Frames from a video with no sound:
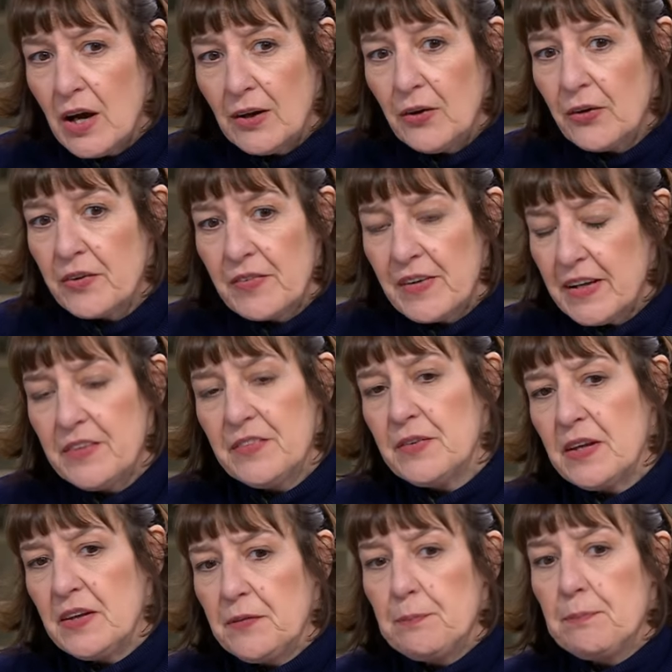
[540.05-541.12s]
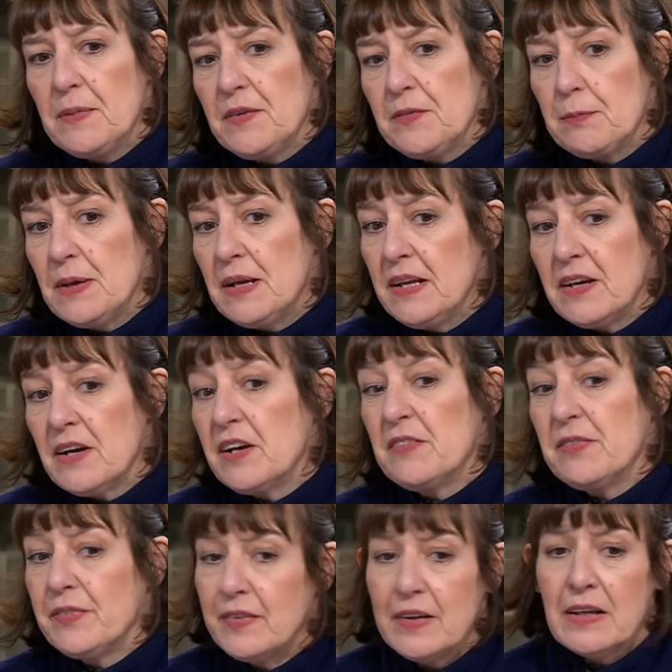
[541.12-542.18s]
A lot of it is, is, is merely
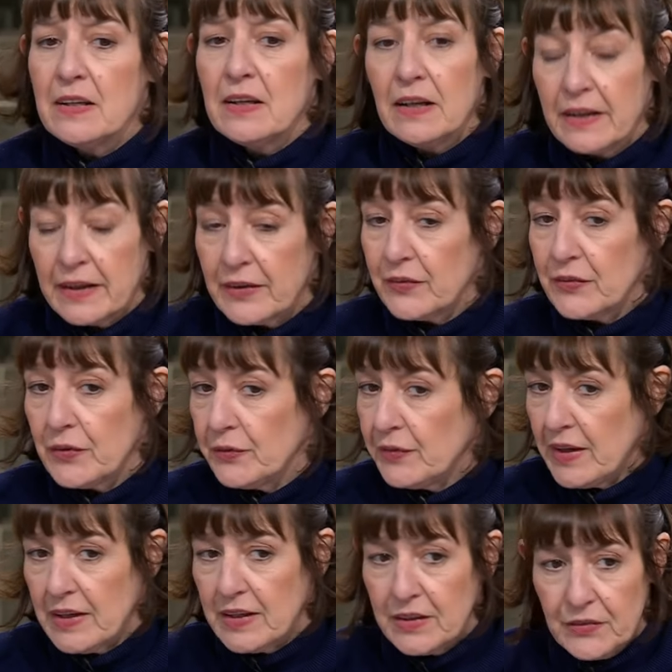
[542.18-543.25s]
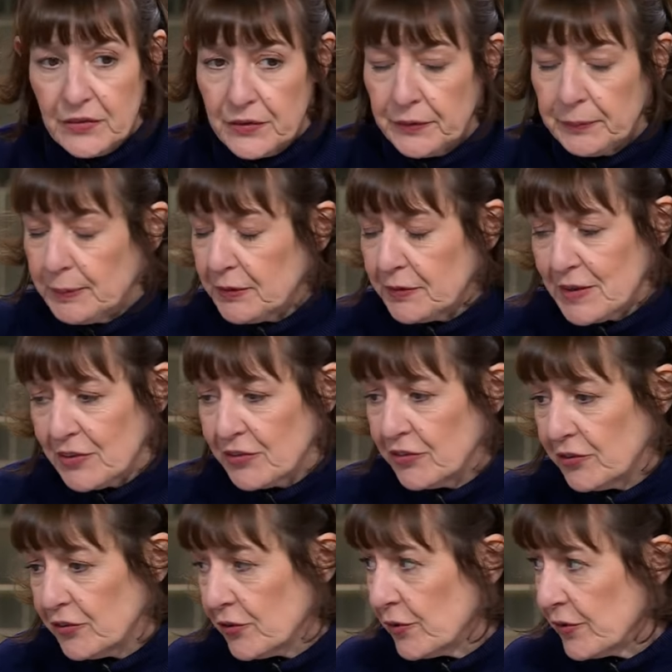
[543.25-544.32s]
kind of signalling. So taking two p off
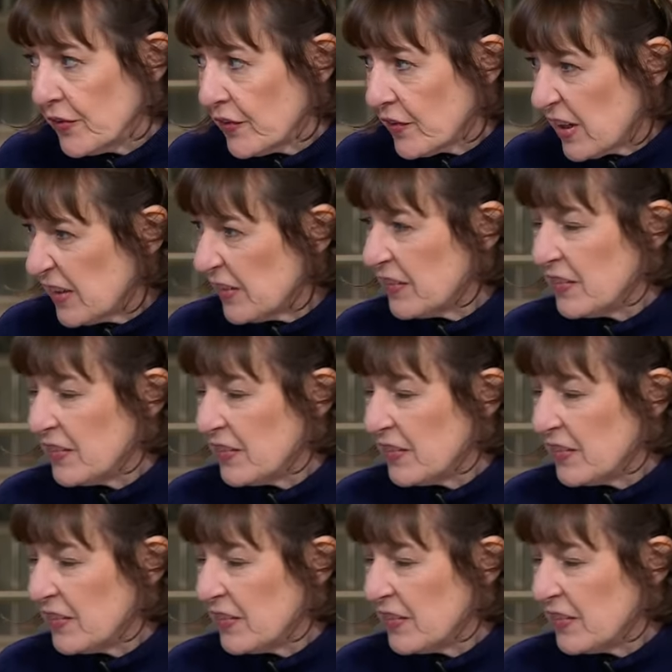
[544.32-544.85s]
national insurance is kind of